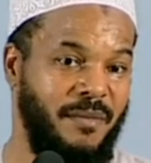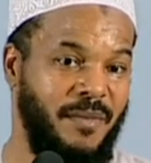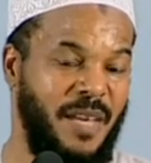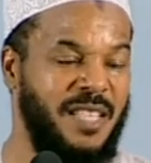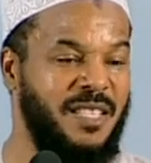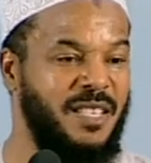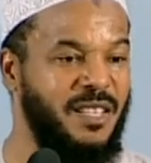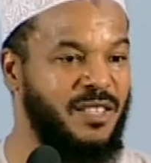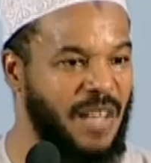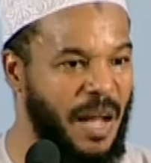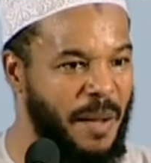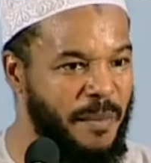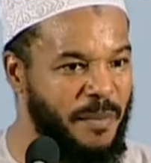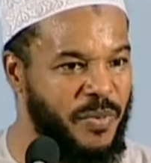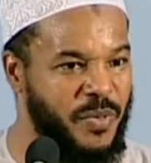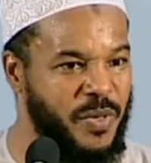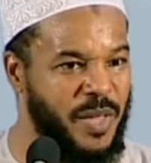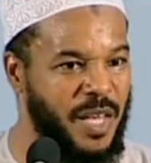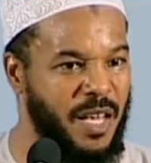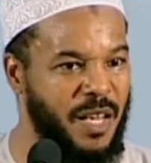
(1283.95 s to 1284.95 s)
It is
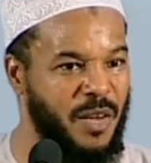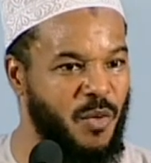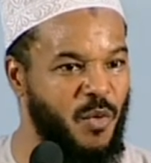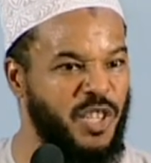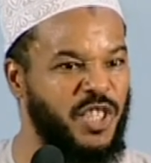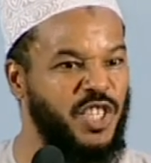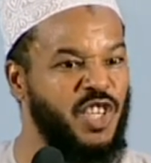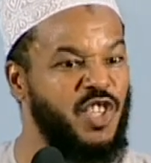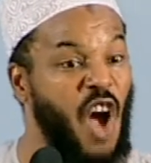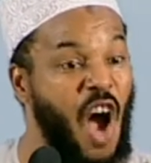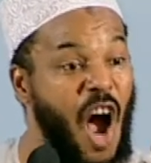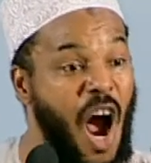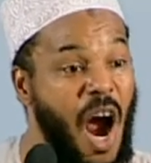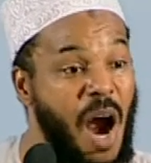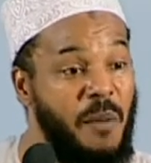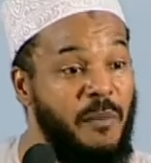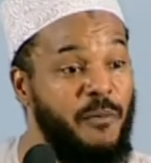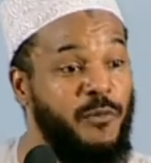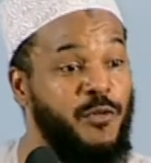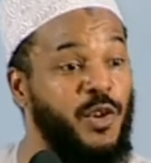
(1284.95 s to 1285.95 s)
something which is
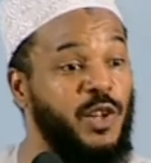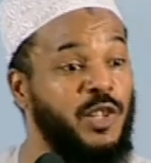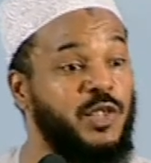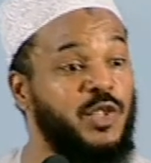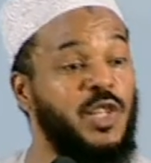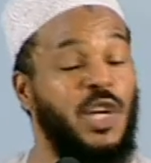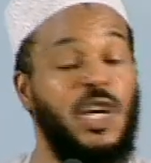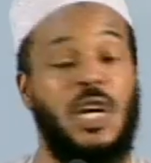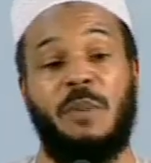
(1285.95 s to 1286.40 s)
harmful to the